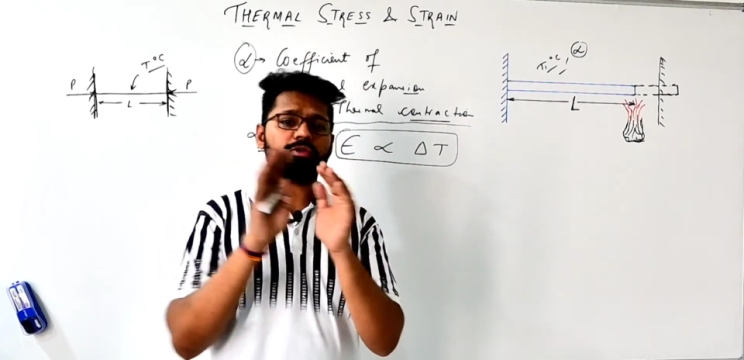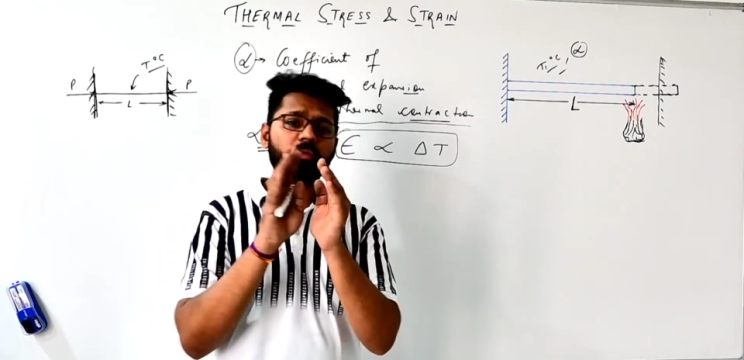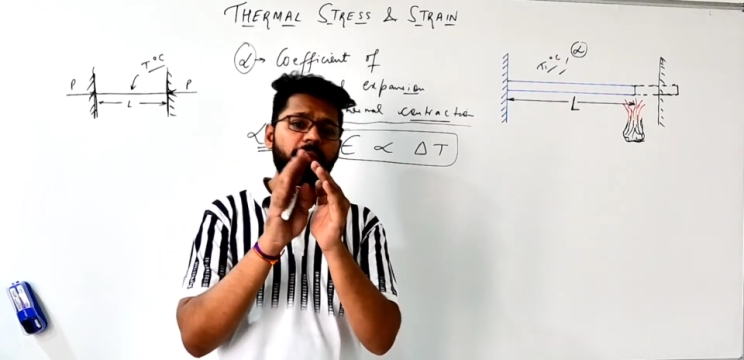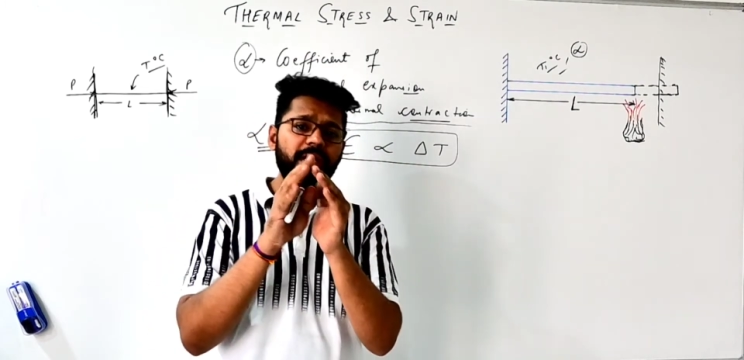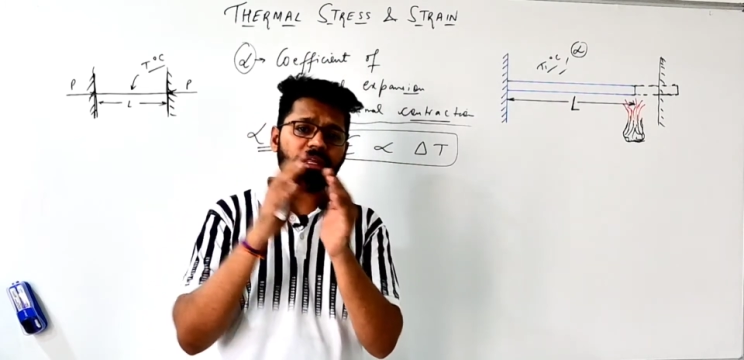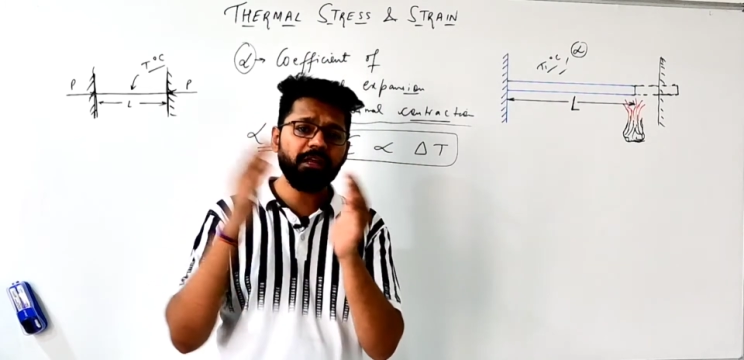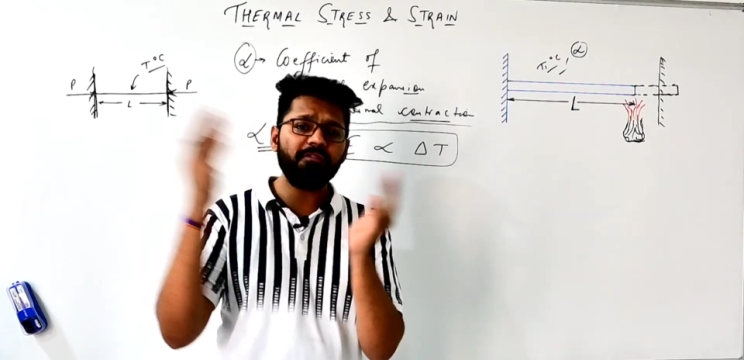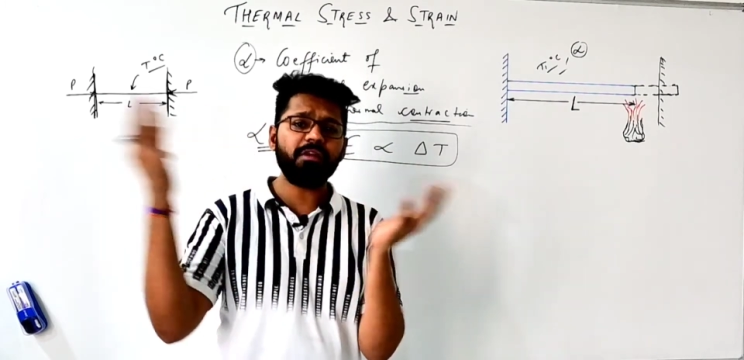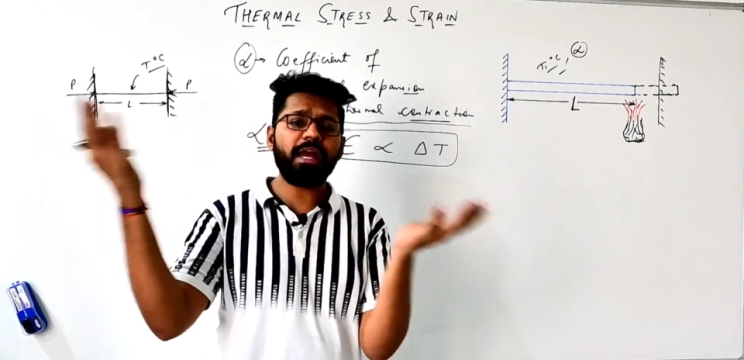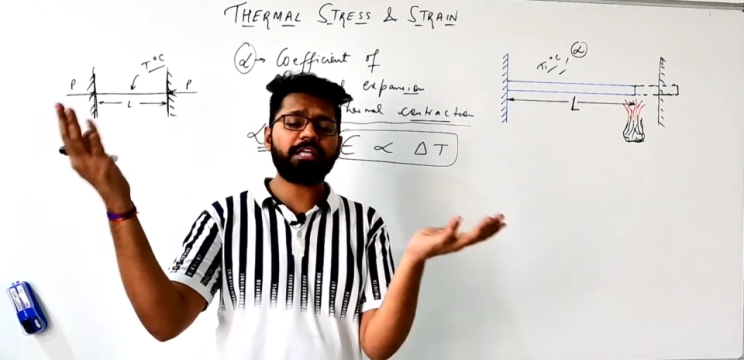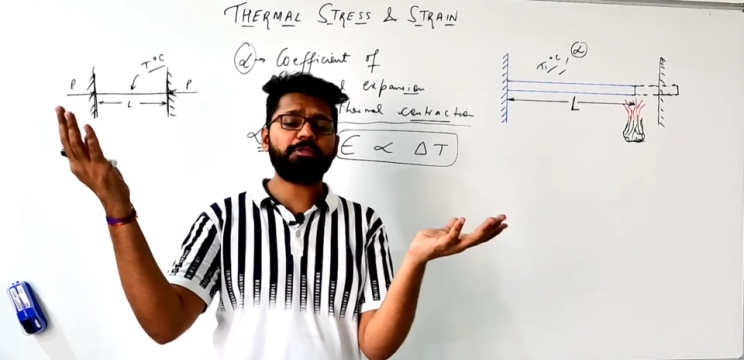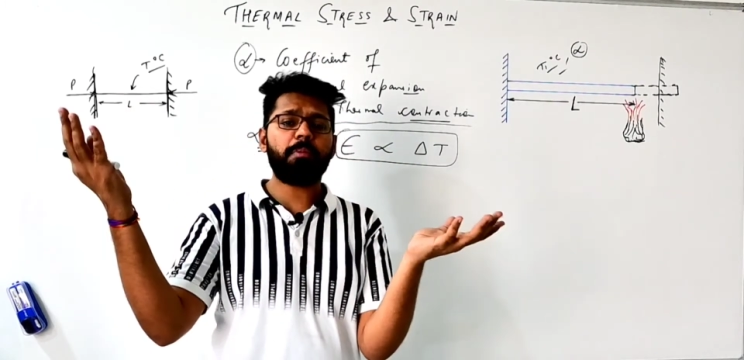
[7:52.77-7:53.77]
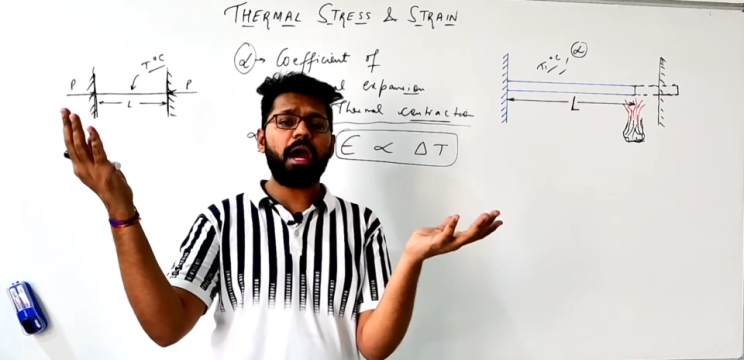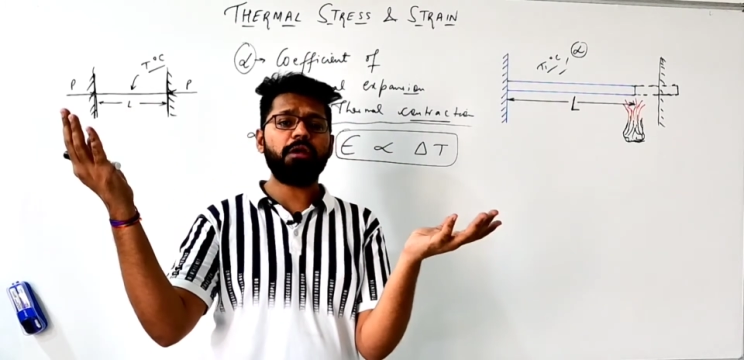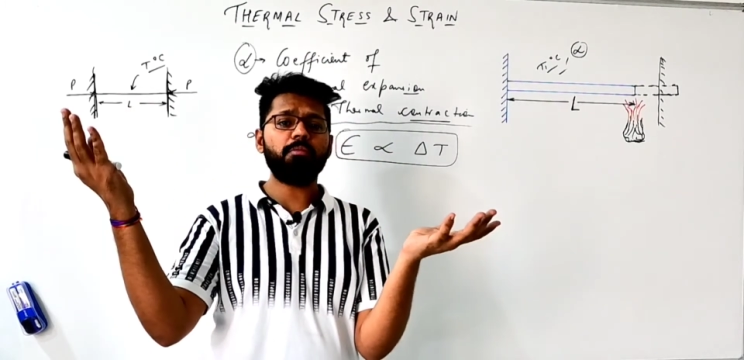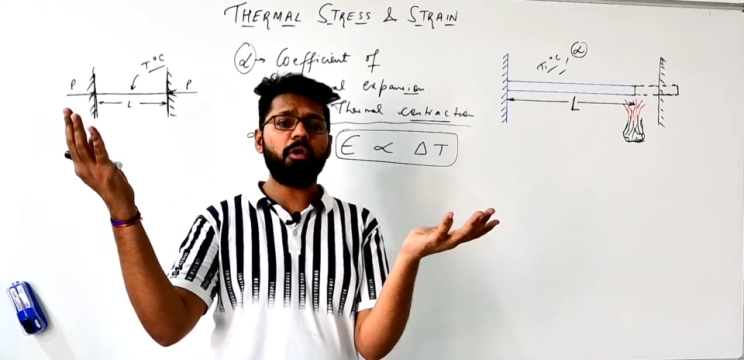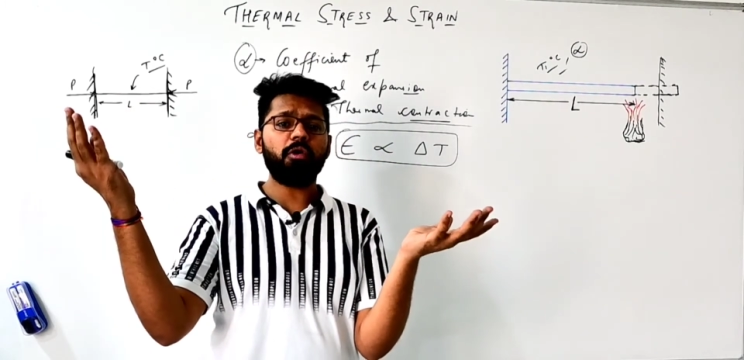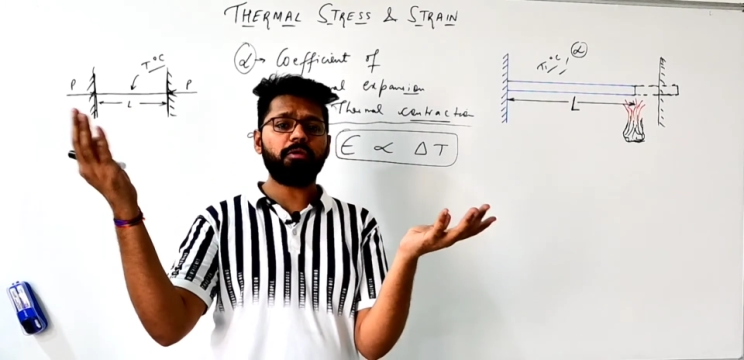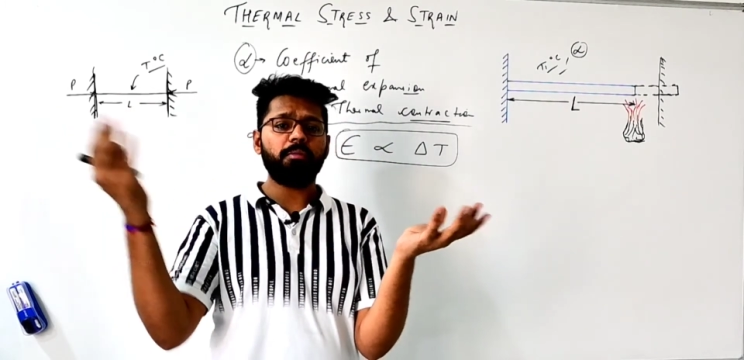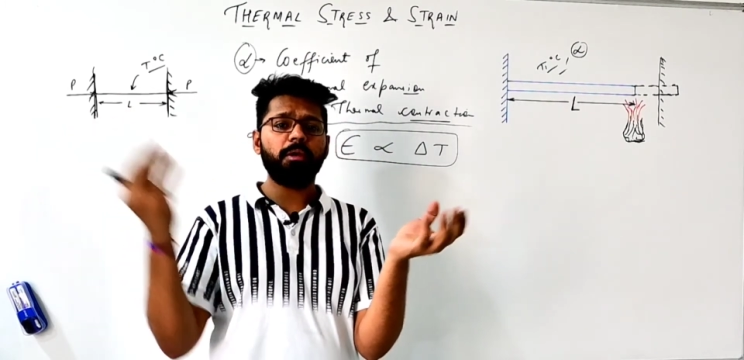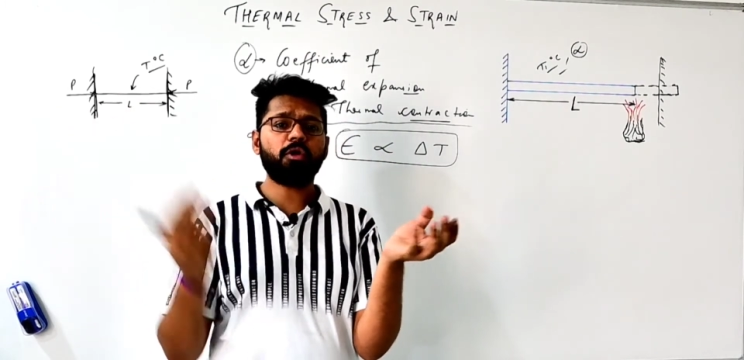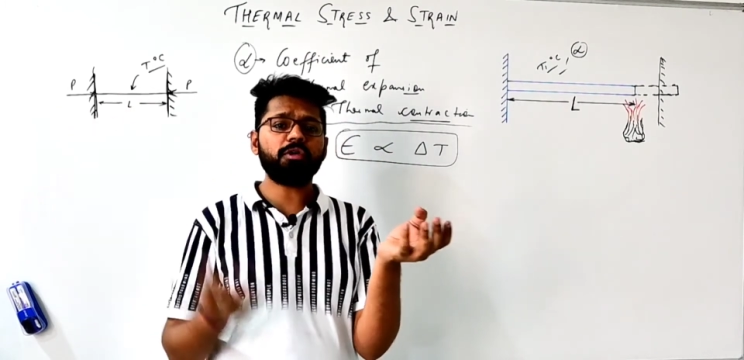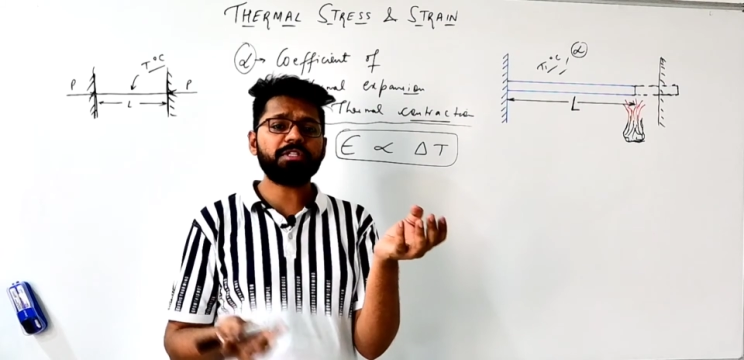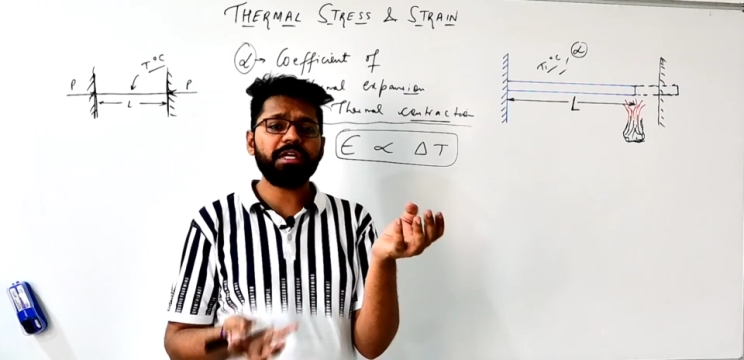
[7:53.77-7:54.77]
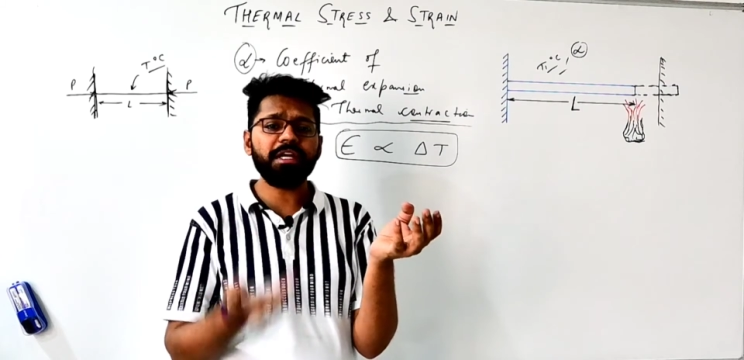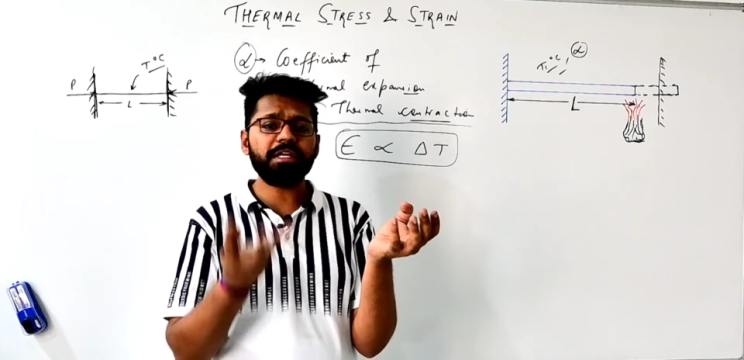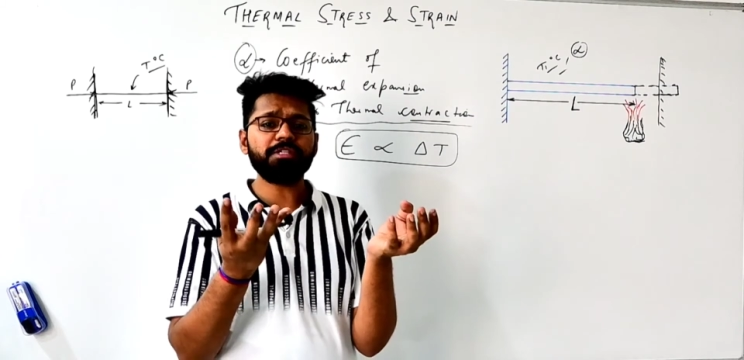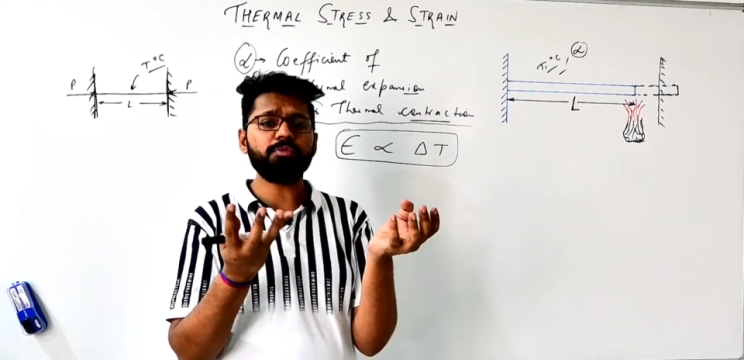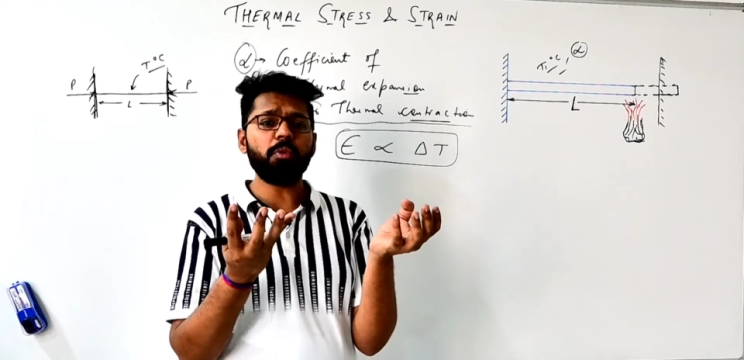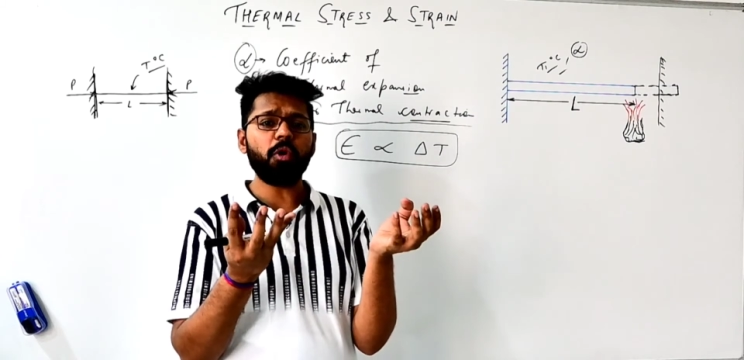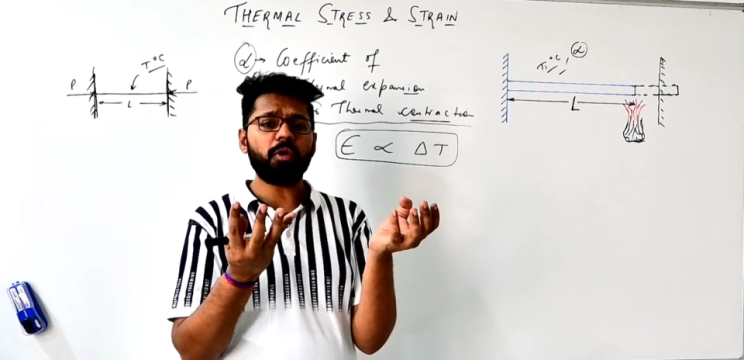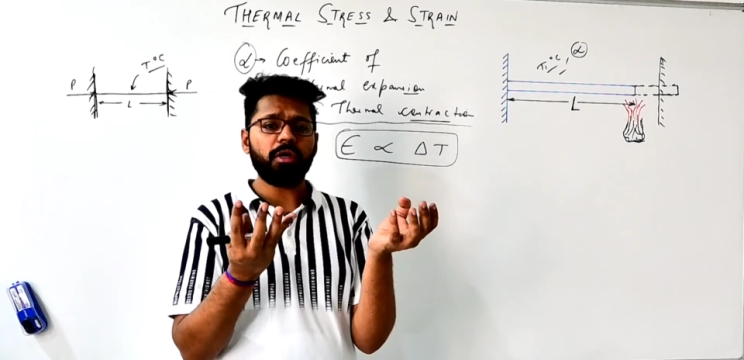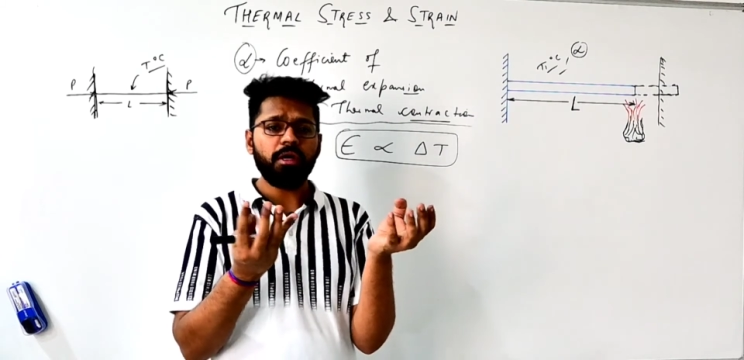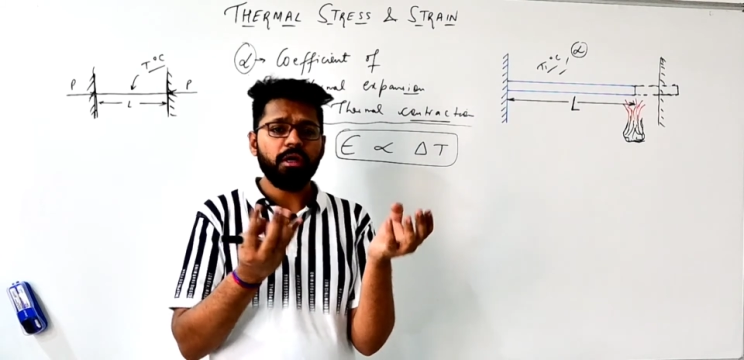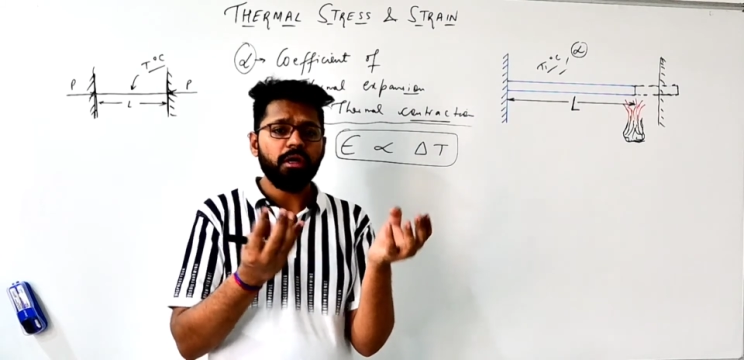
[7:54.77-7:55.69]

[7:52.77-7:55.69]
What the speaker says: so material will expand more because heat is more,